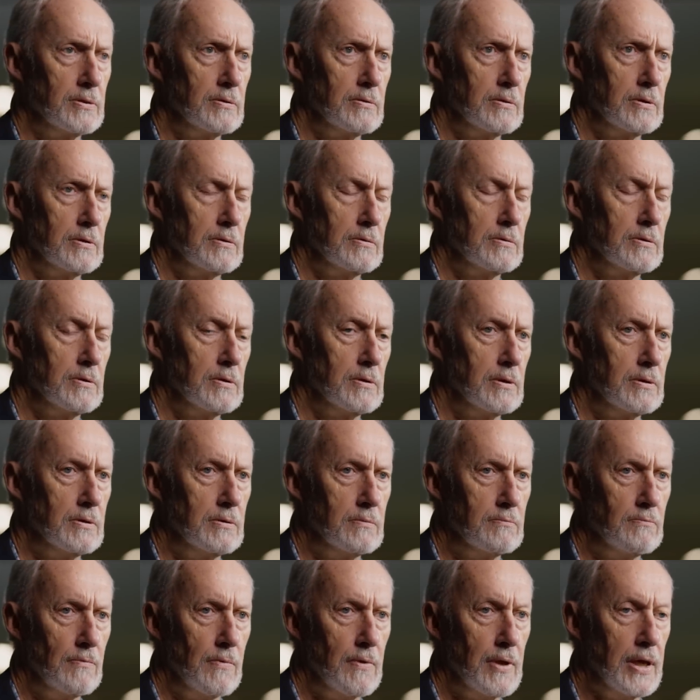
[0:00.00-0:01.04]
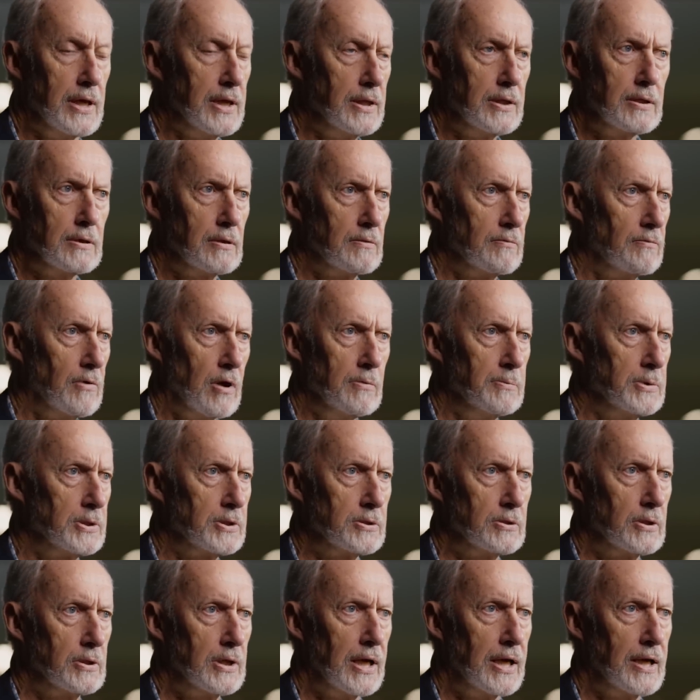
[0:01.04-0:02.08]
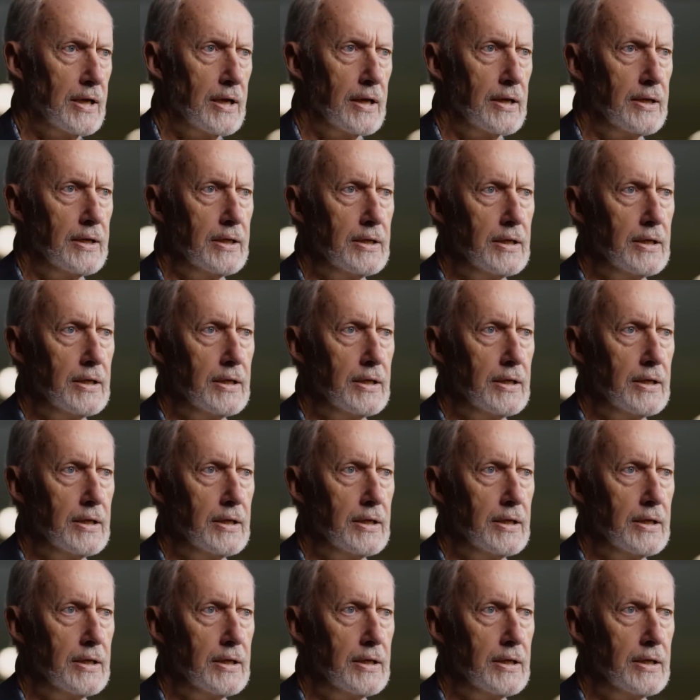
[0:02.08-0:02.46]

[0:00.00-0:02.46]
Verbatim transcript: uh, uh he, uh, Roman, got hardly